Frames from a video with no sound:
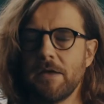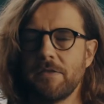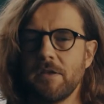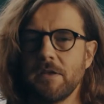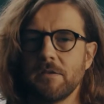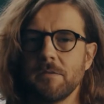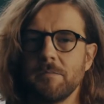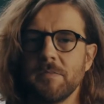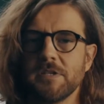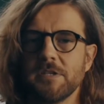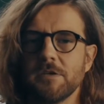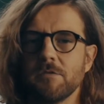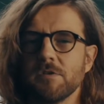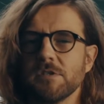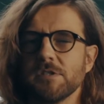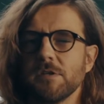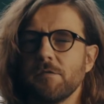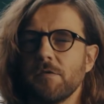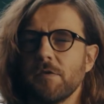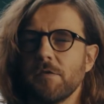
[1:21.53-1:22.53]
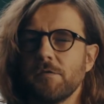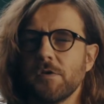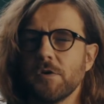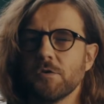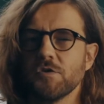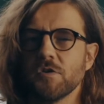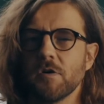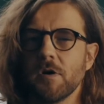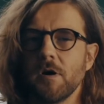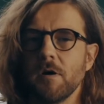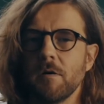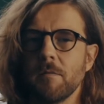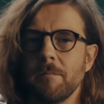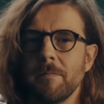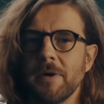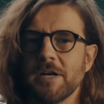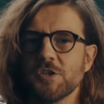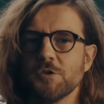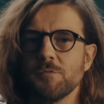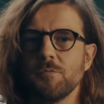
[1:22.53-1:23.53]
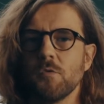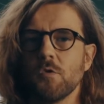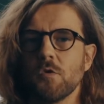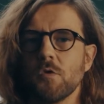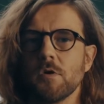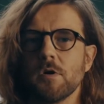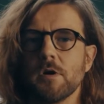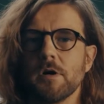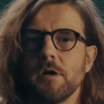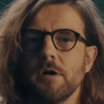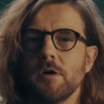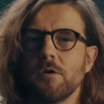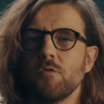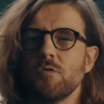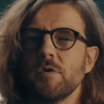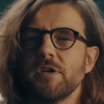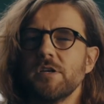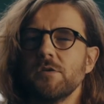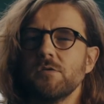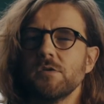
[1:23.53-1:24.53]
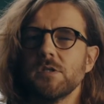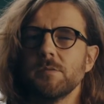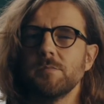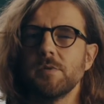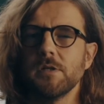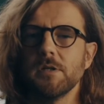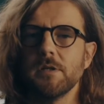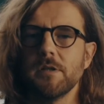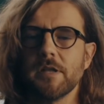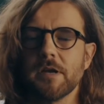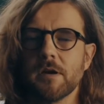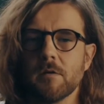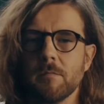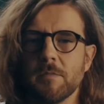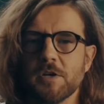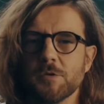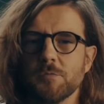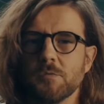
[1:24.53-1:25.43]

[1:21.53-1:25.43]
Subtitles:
I think the materials of the future are much more reusable, they are